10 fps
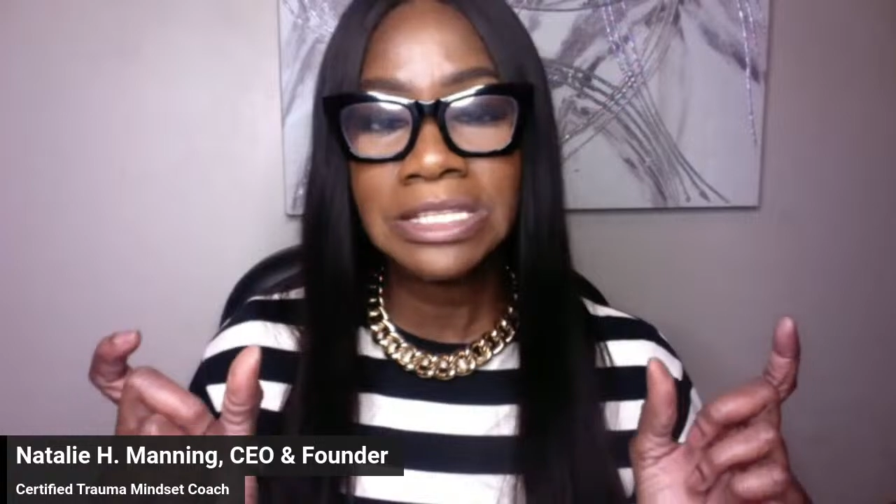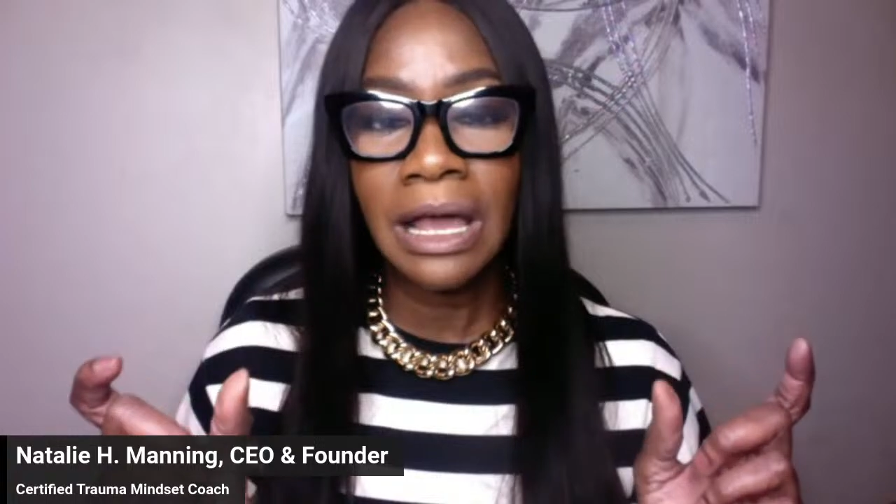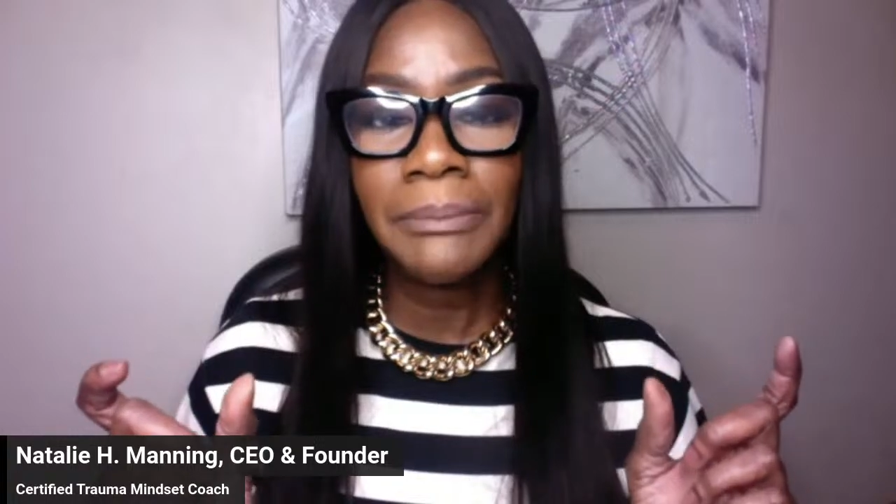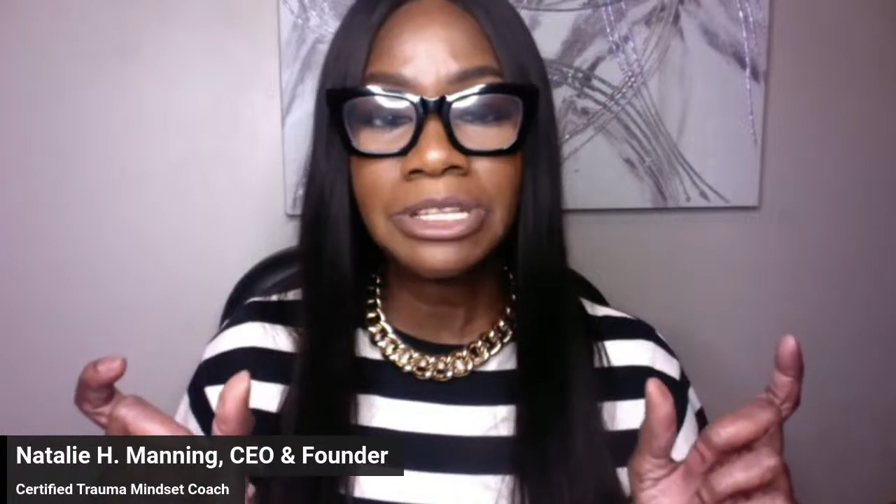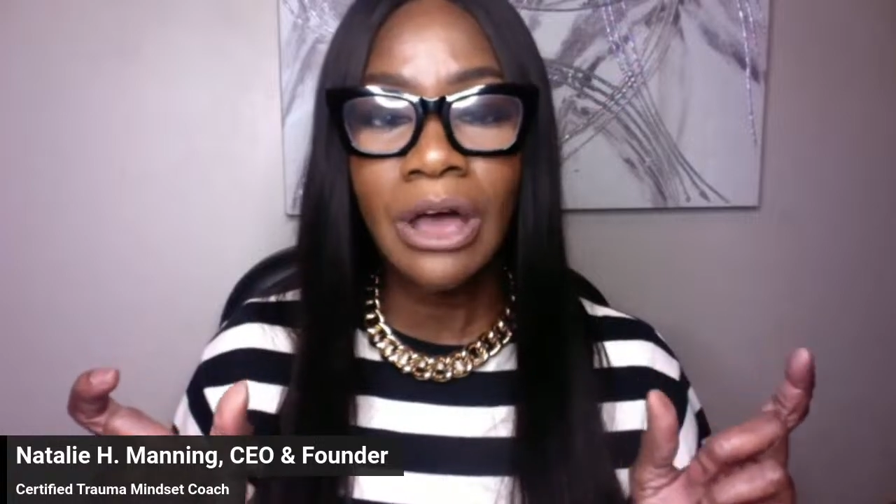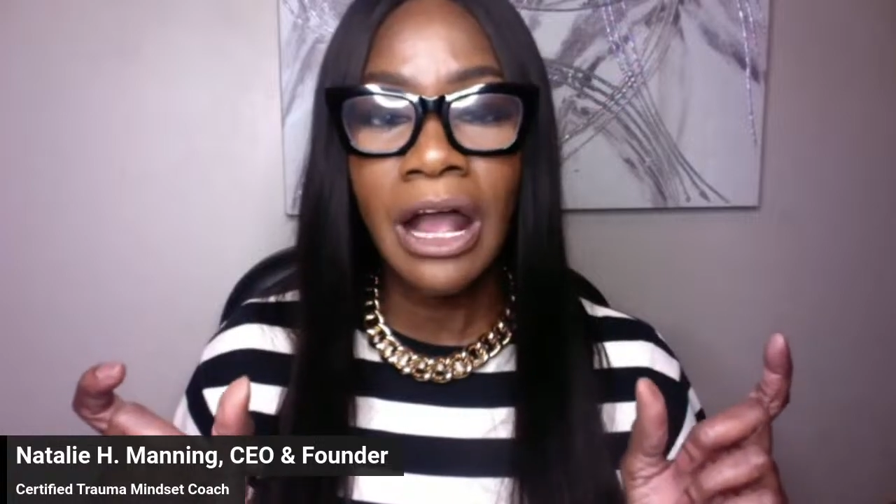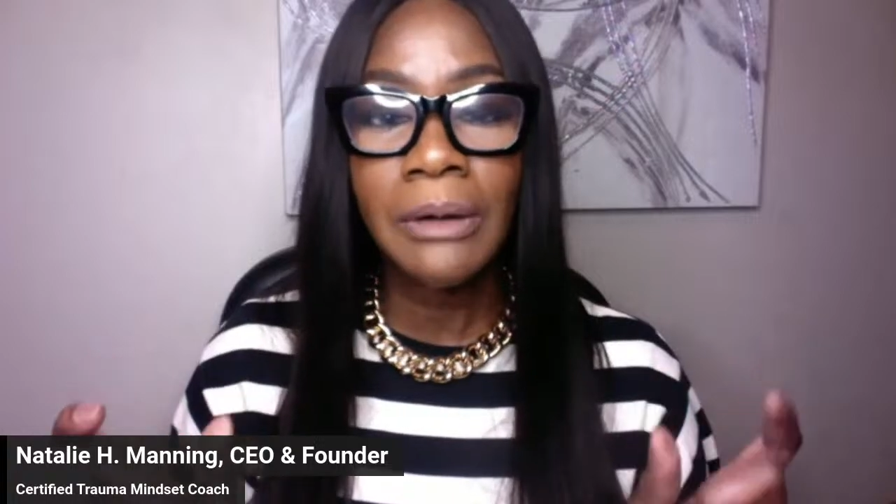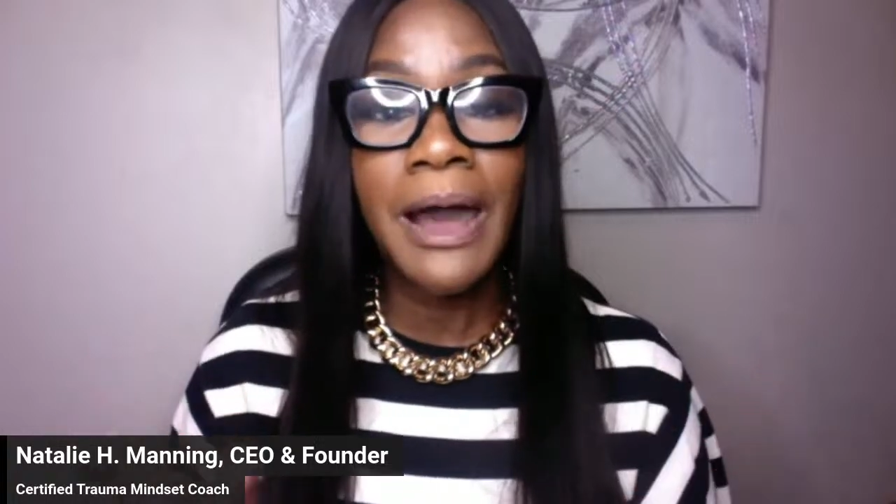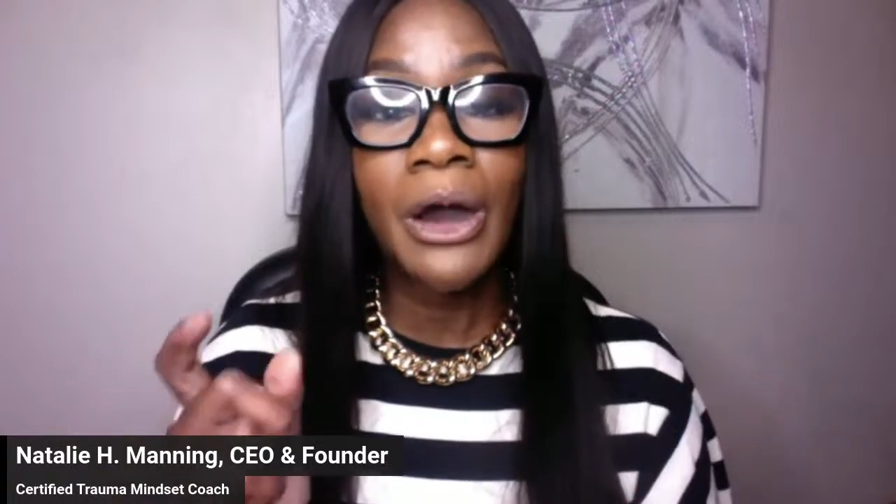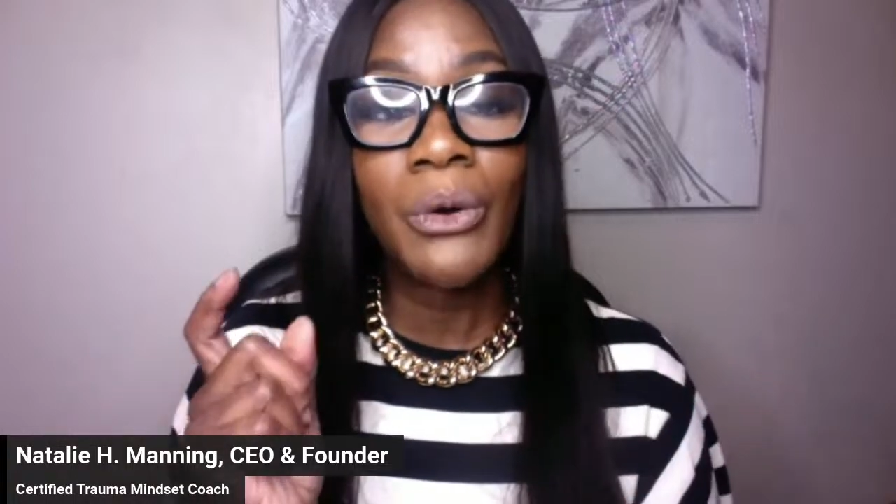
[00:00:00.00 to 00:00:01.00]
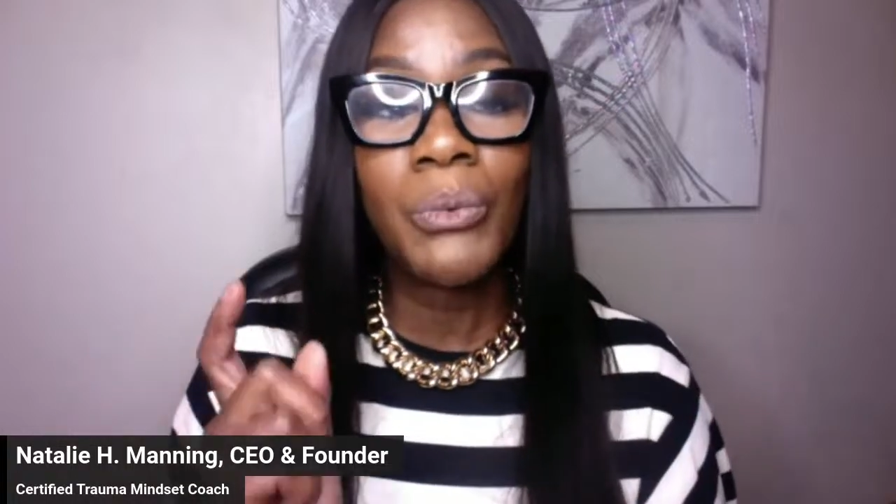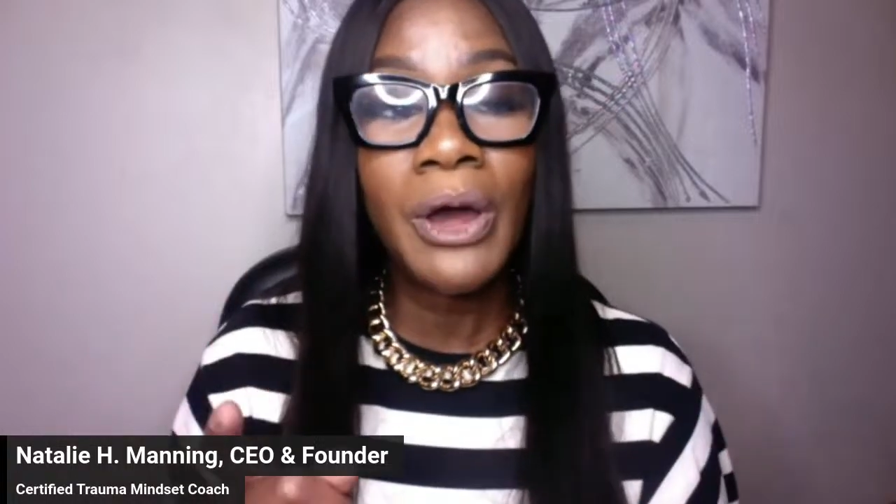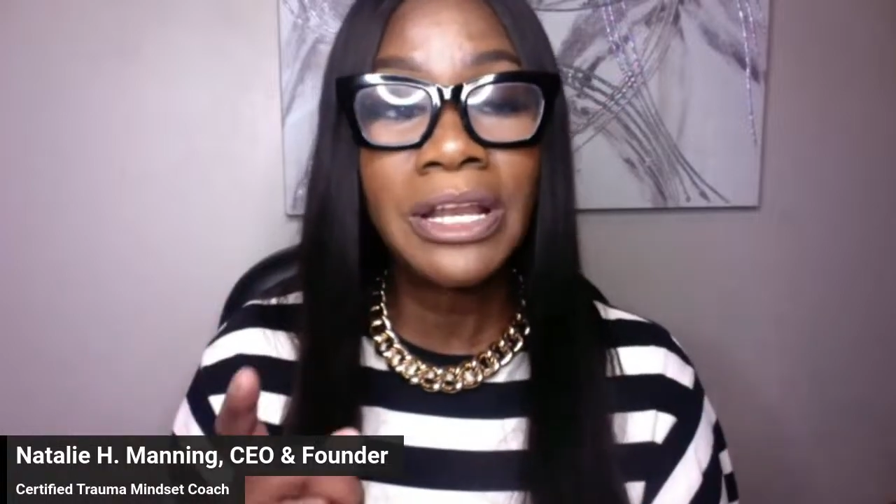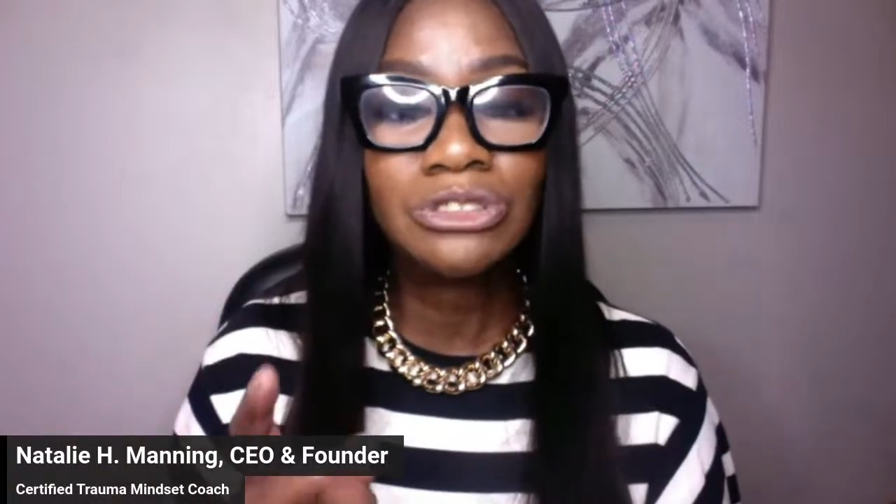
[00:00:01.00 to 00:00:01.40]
I'm going to talk about what is